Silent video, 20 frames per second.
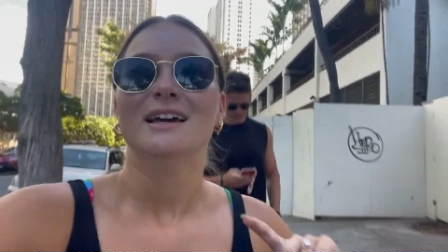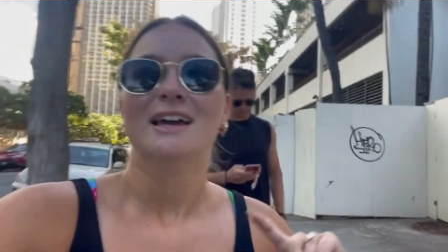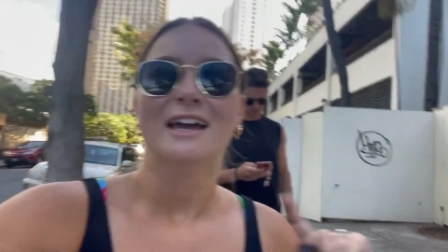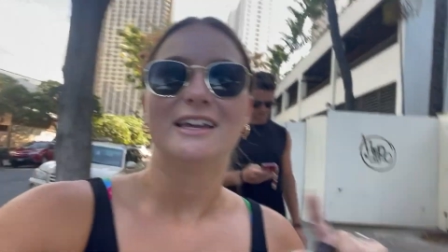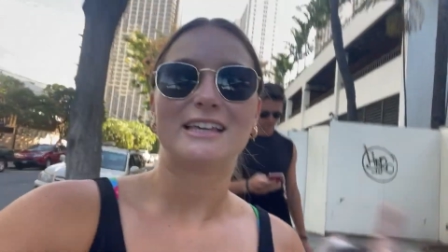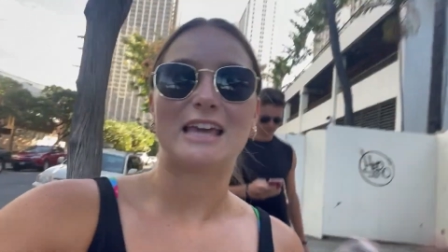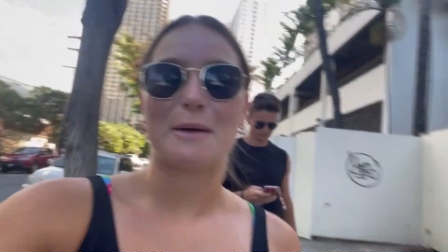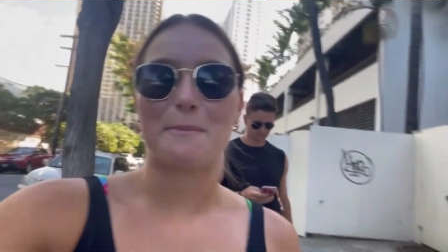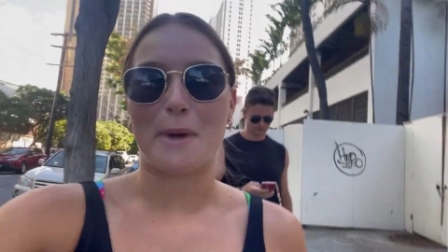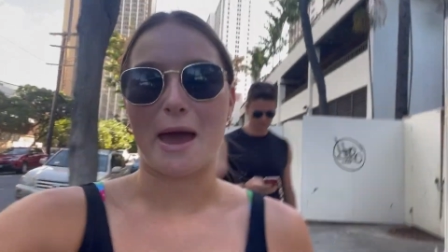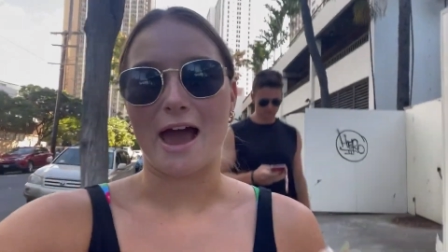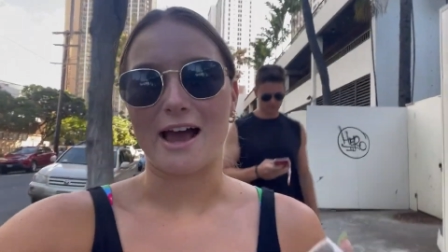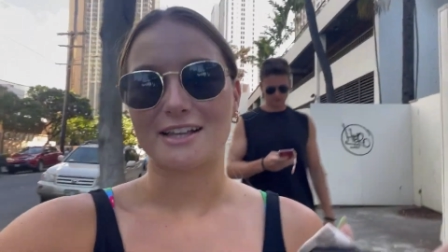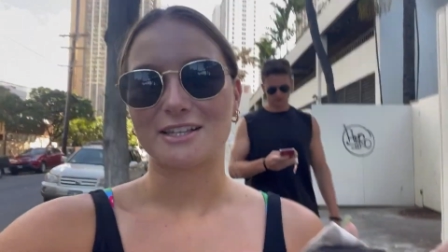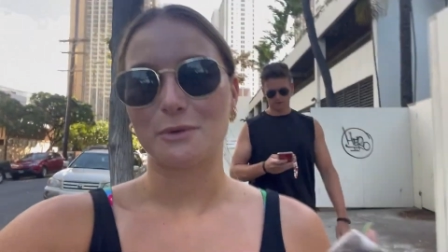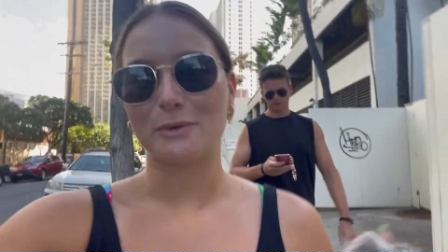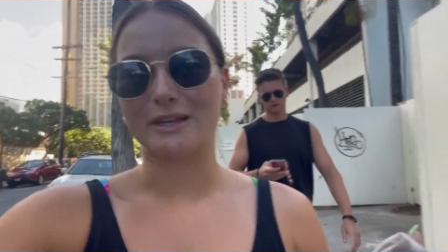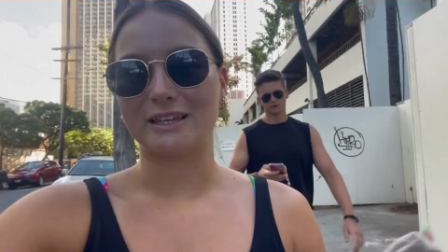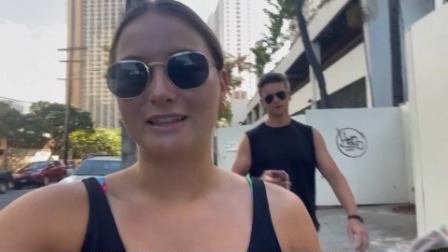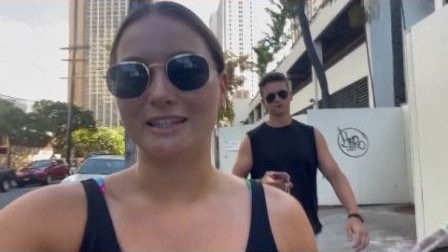and get back
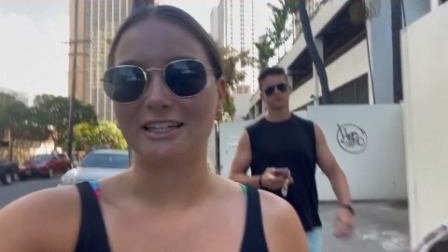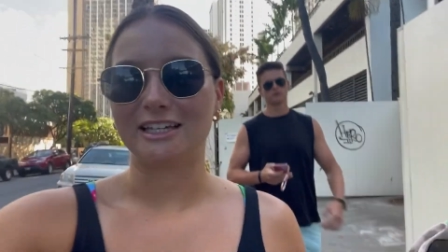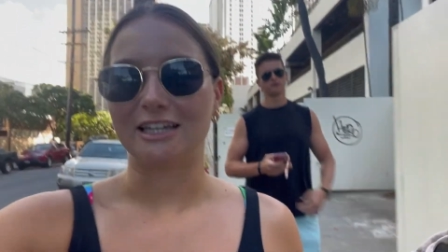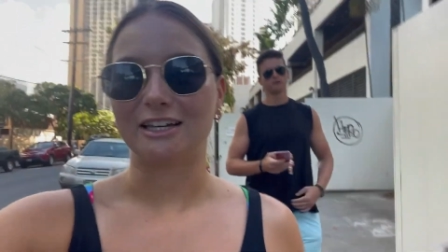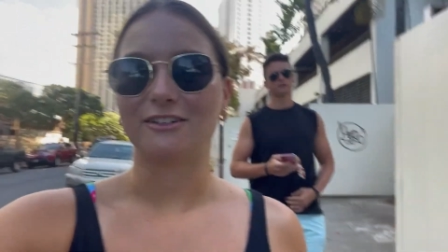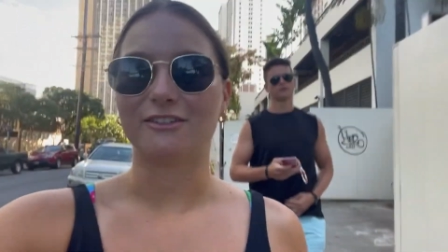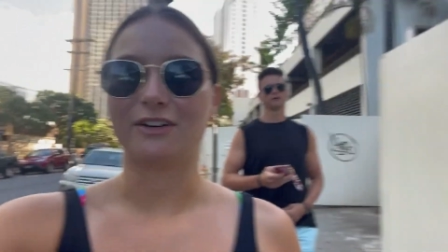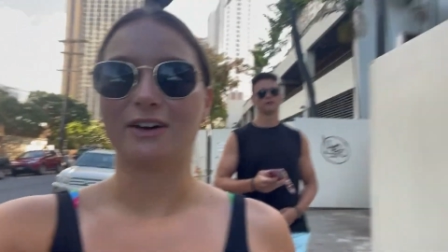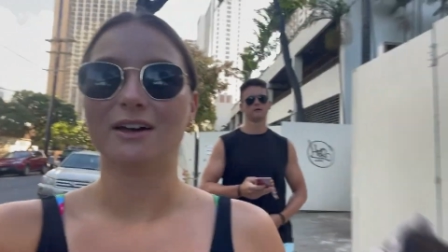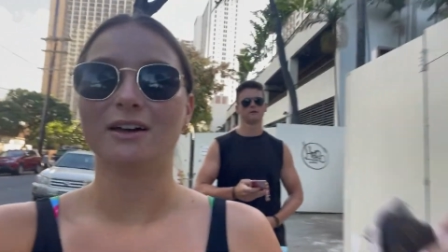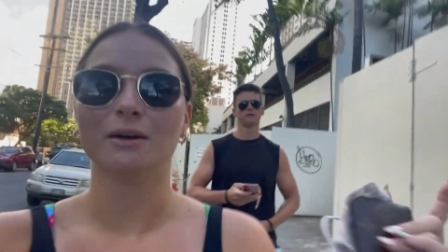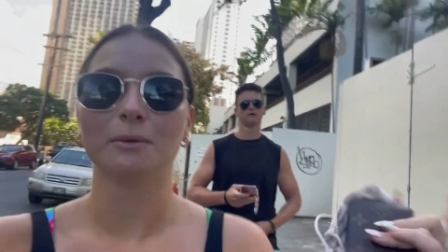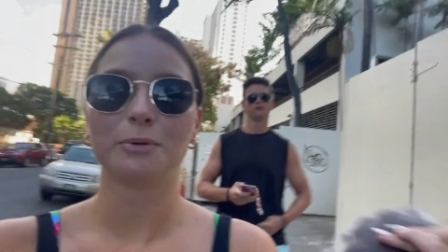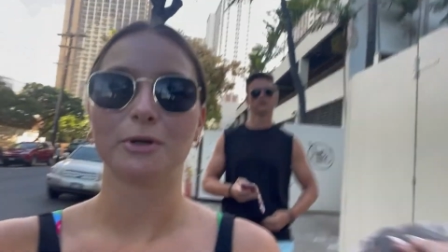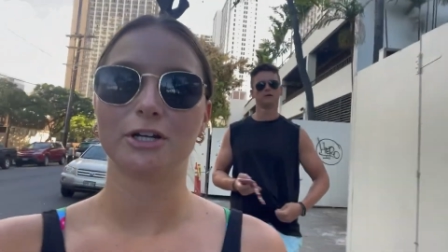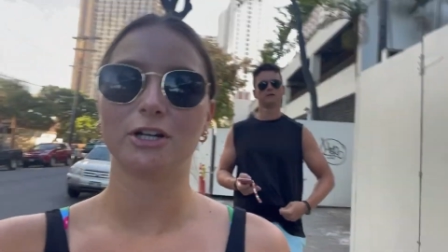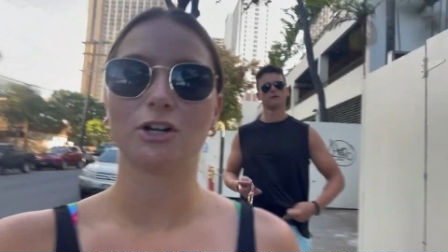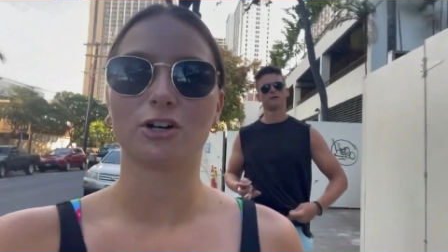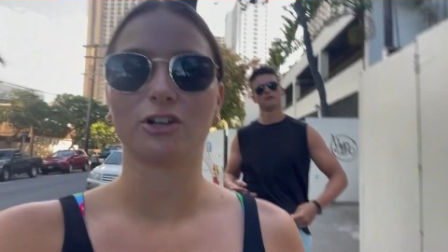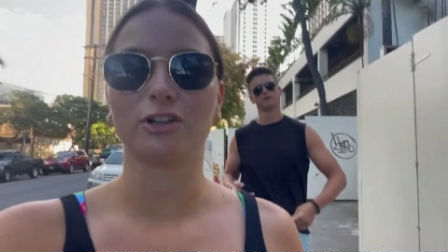so we can leave
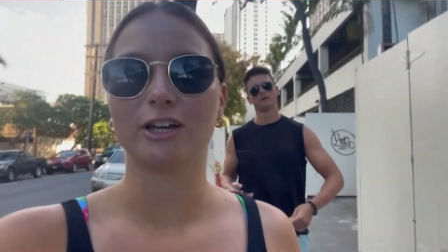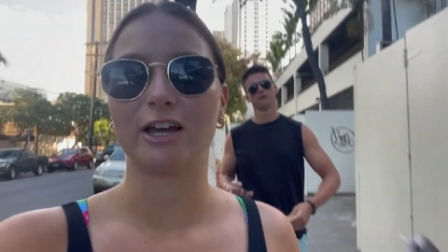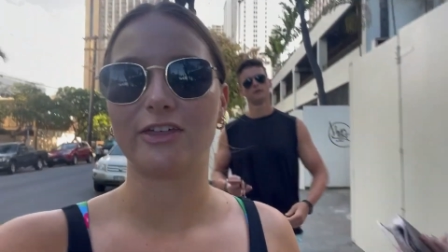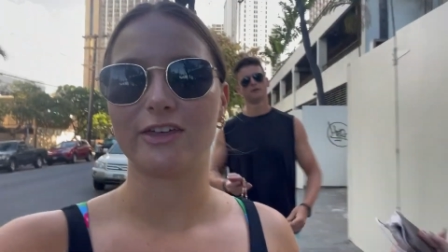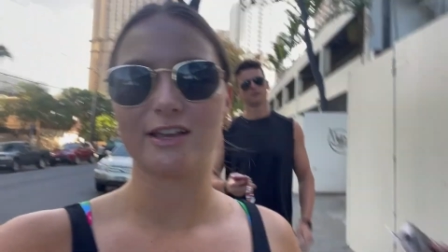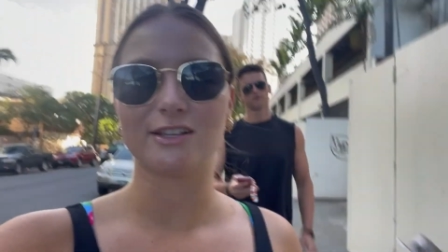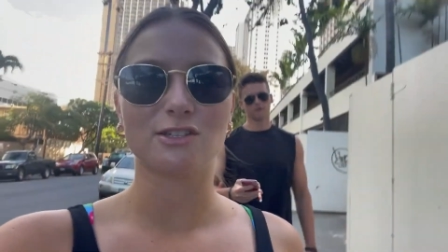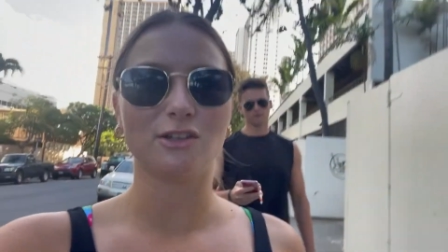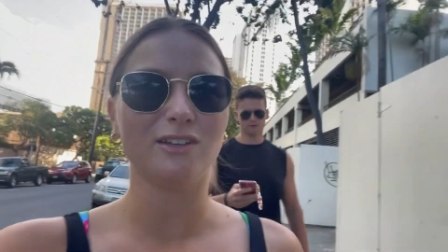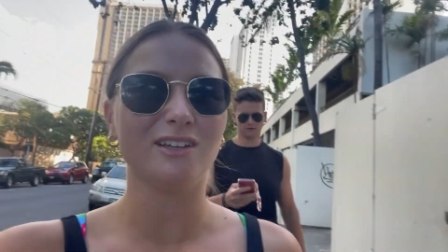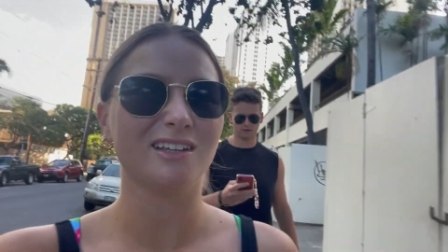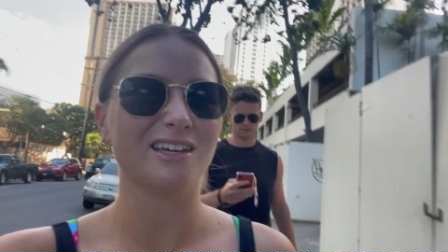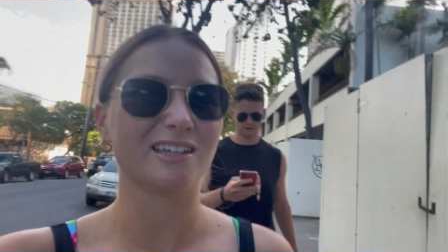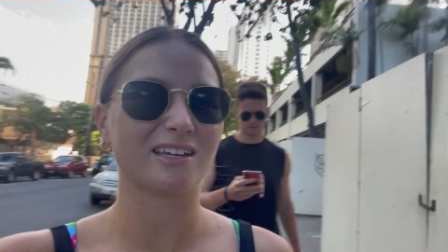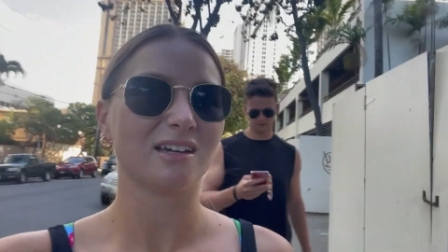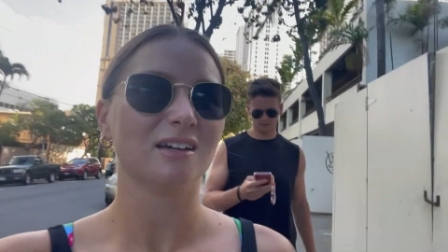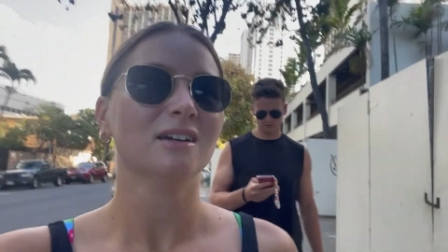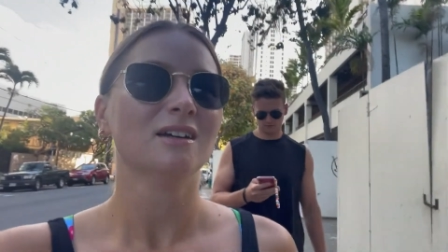pretty early. I think it's only like